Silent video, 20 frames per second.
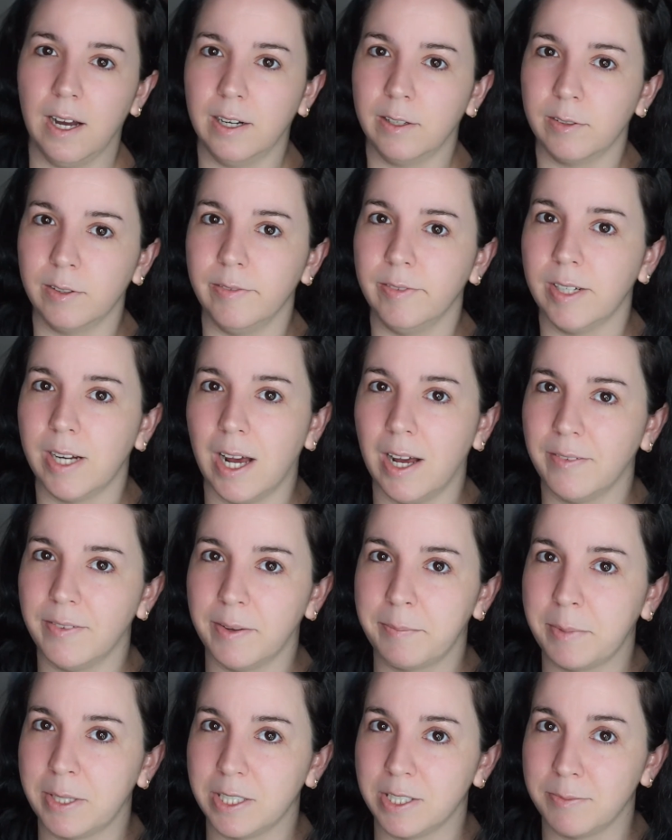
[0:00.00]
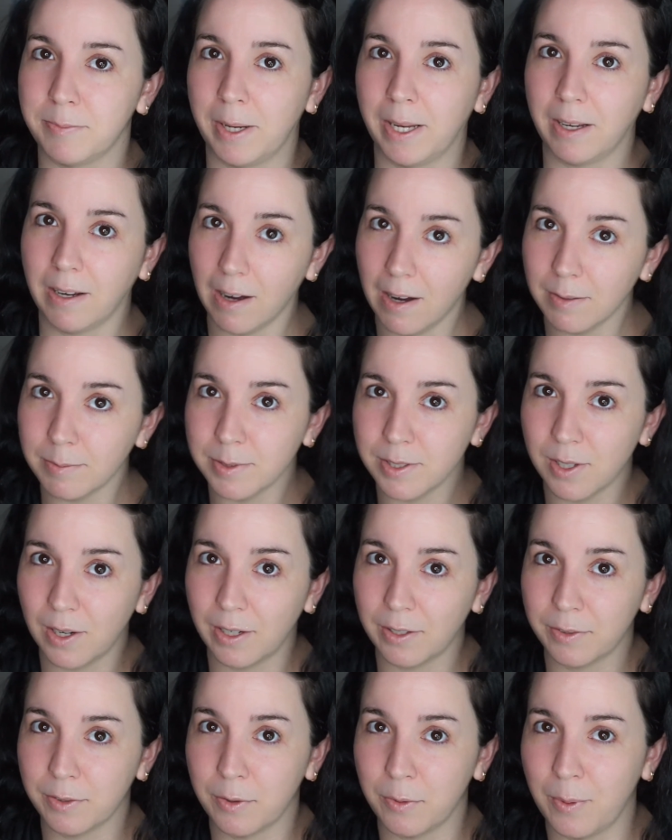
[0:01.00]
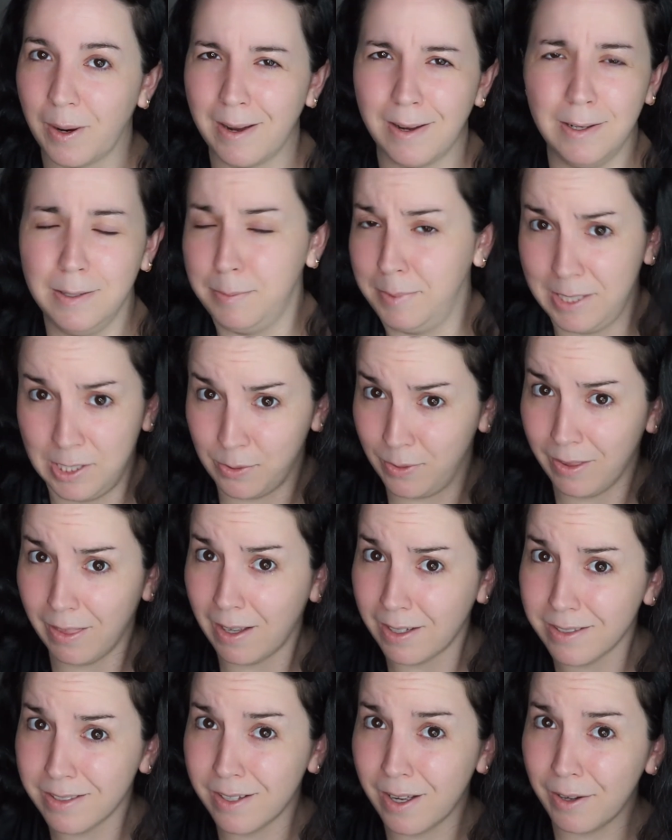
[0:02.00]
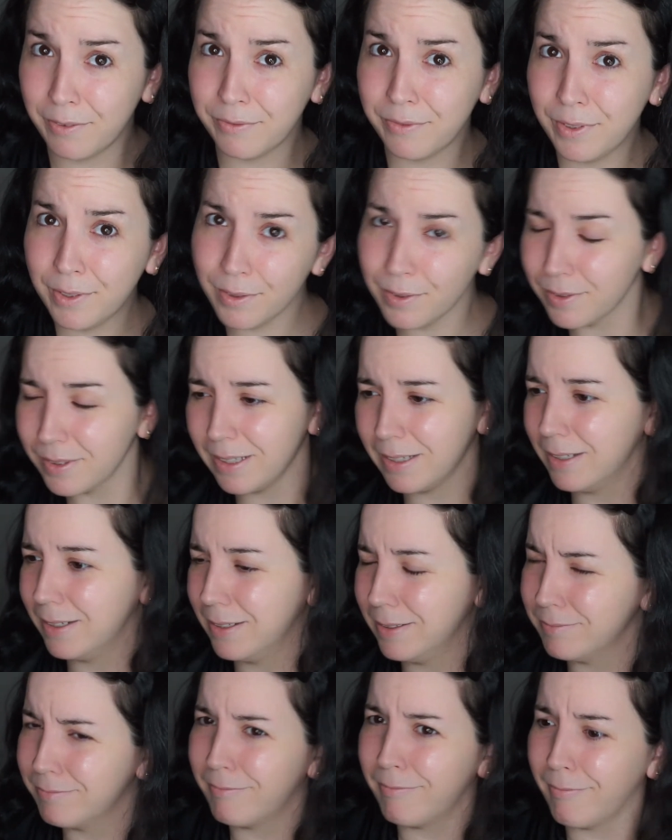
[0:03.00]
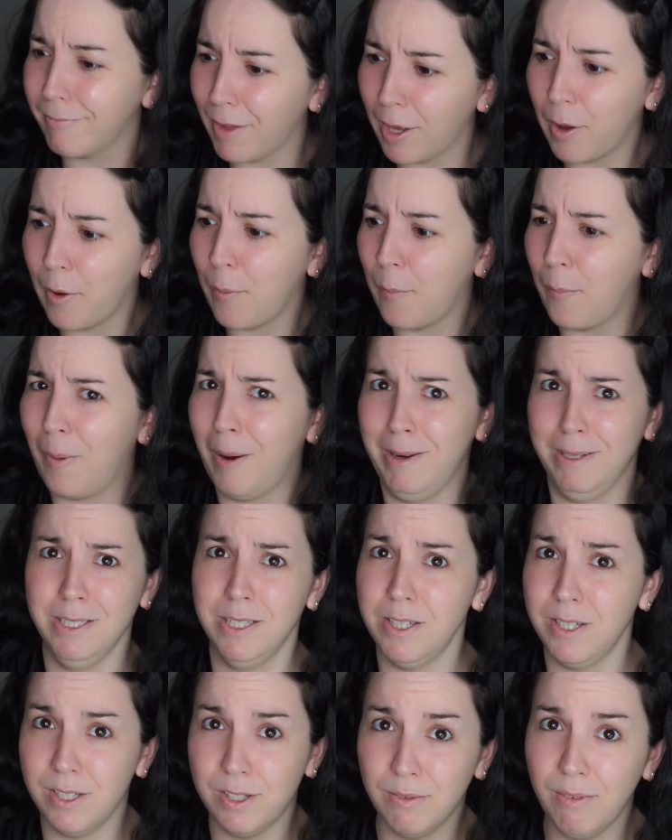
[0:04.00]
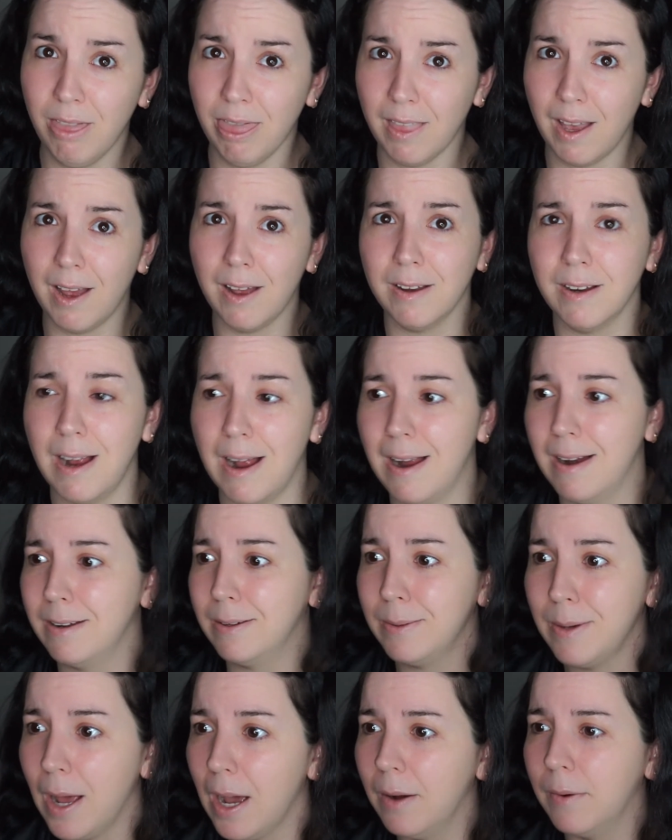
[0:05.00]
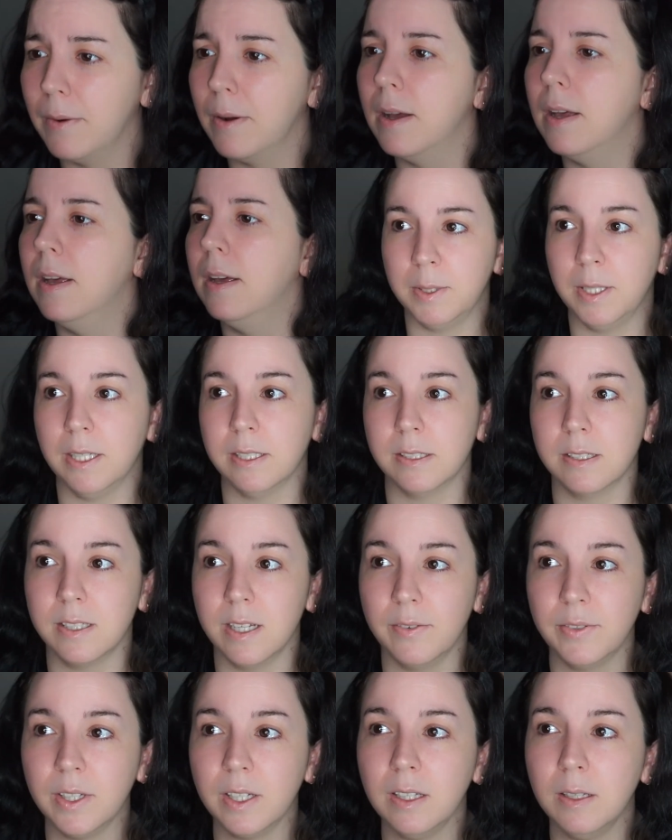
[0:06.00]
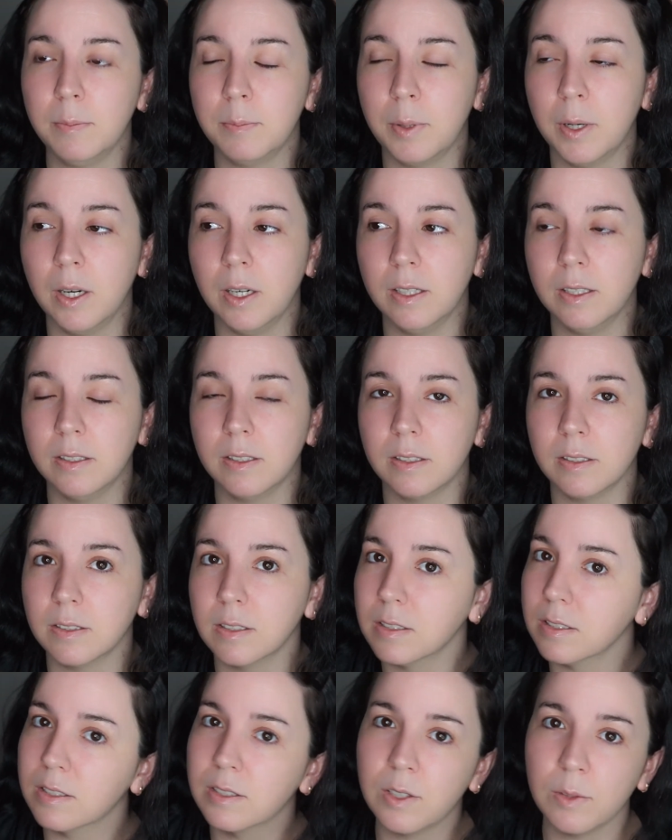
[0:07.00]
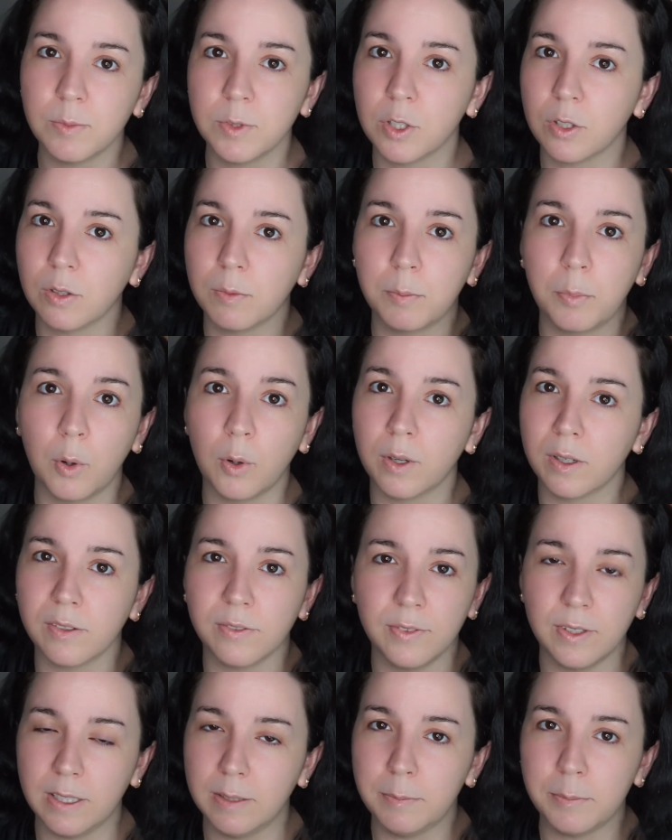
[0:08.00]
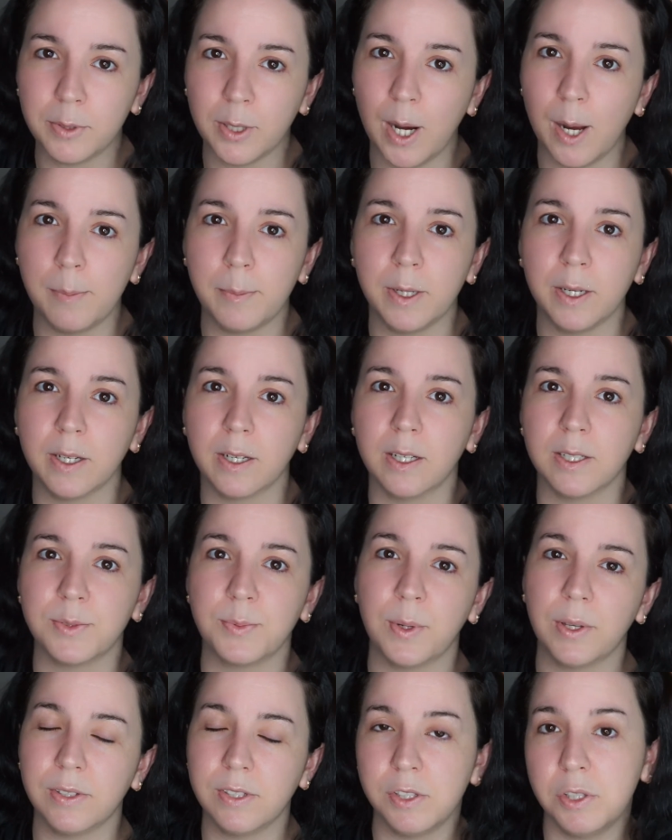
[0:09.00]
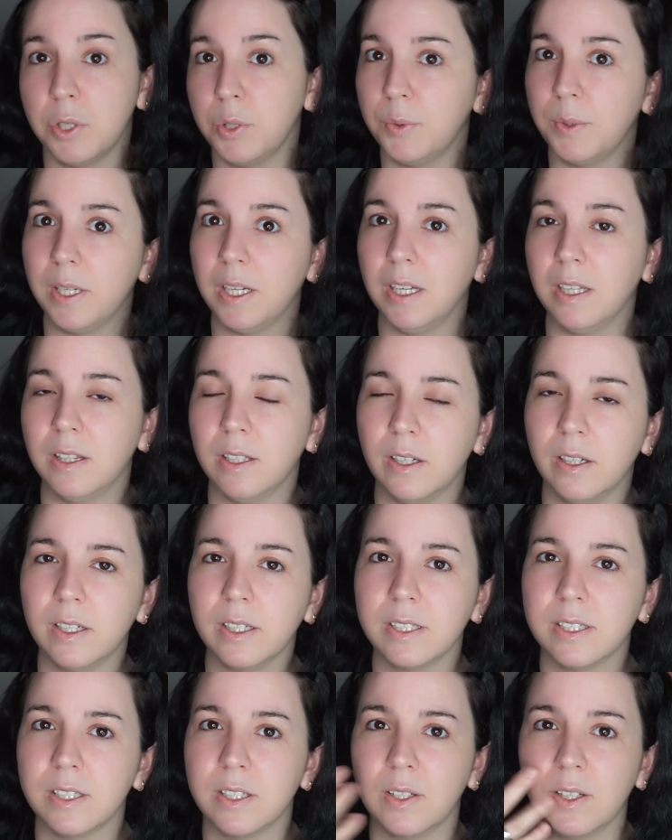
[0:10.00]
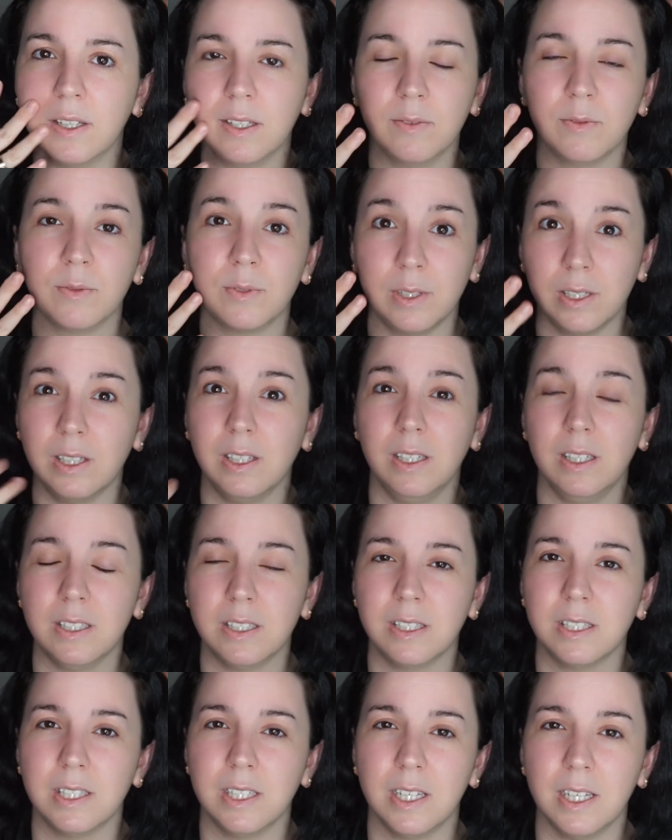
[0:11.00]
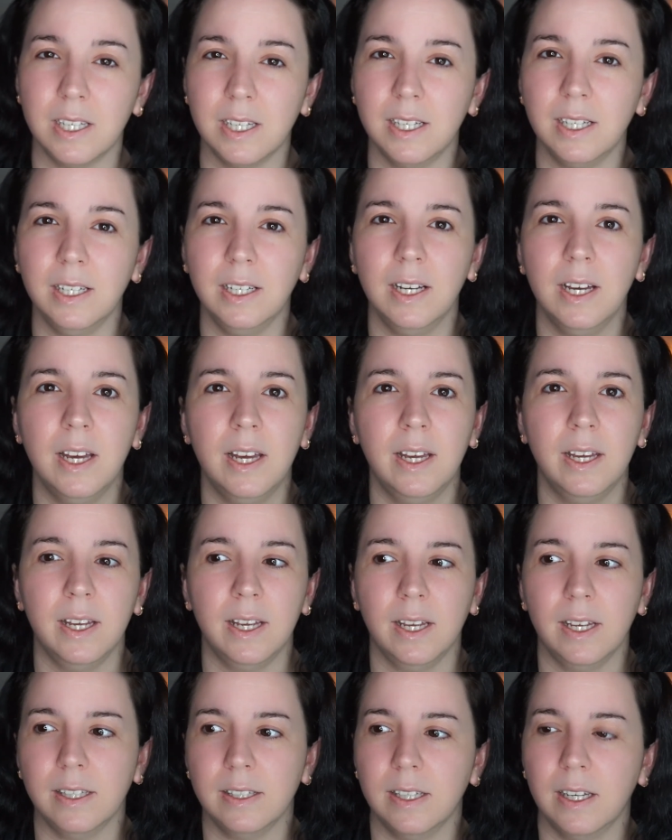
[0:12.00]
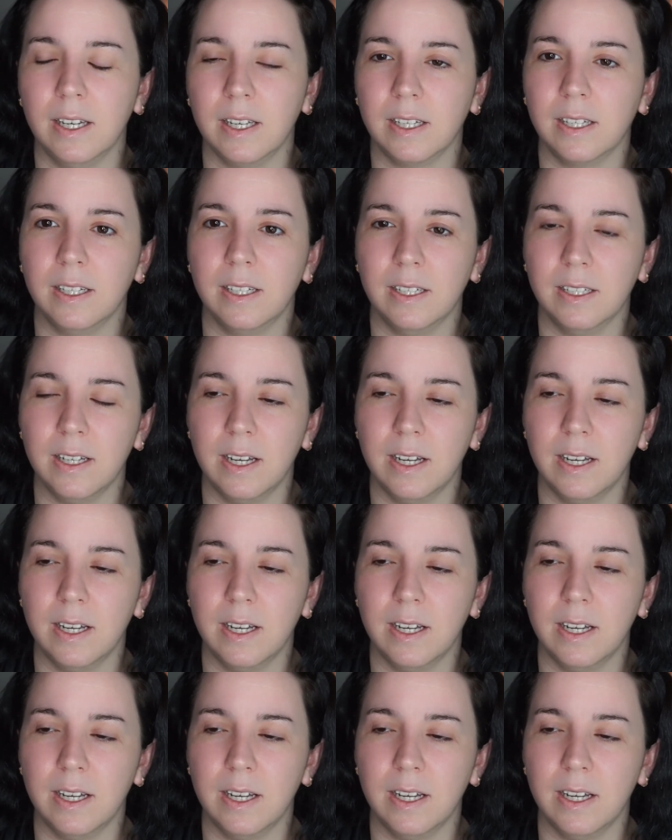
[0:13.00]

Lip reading: I don't even have that much makeup, so I don't know why I'd be doing that stuff, you know. Why is she doing that? I don't know. Yes, definitely put some sort of pore filling primer, because with dewy looks you can really see, and like